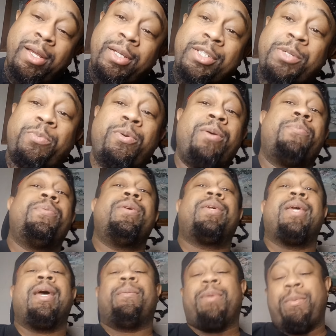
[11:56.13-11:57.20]
It's your boy P.
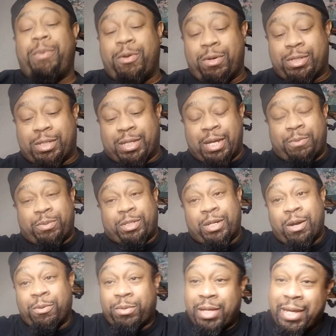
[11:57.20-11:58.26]
Cam. Let me know what you think, what you
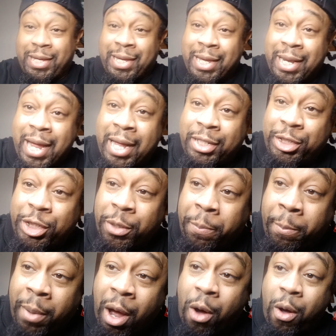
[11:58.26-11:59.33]
don't think. Get at your
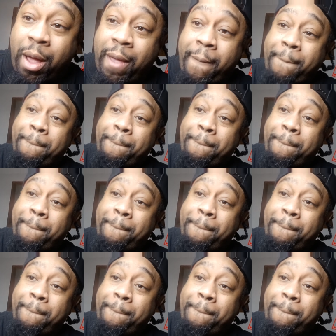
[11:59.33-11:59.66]
boy.